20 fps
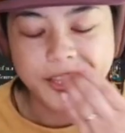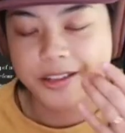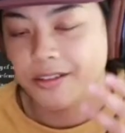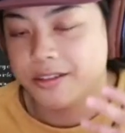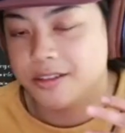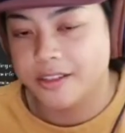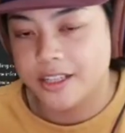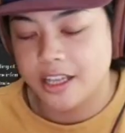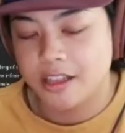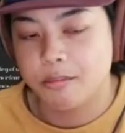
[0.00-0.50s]

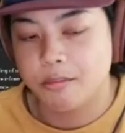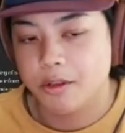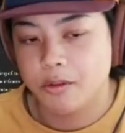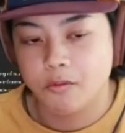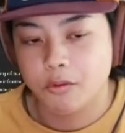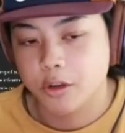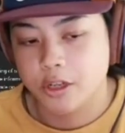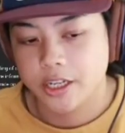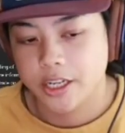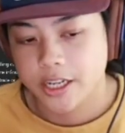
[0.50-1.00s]
that death
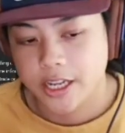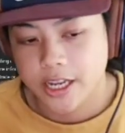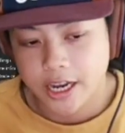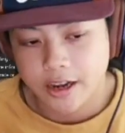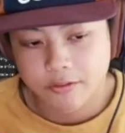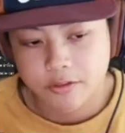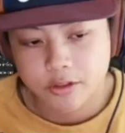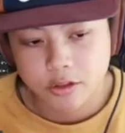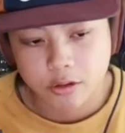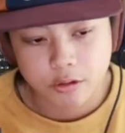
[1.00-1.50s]
before
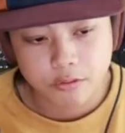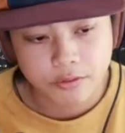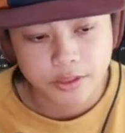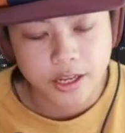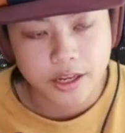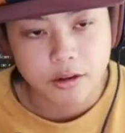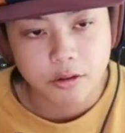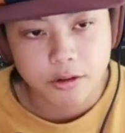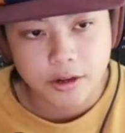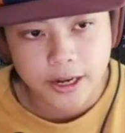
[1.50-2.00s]
decaf sort of
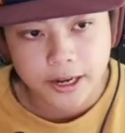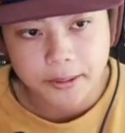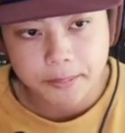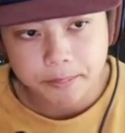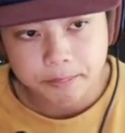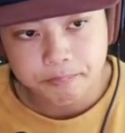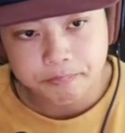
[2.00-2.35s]
thing, okay?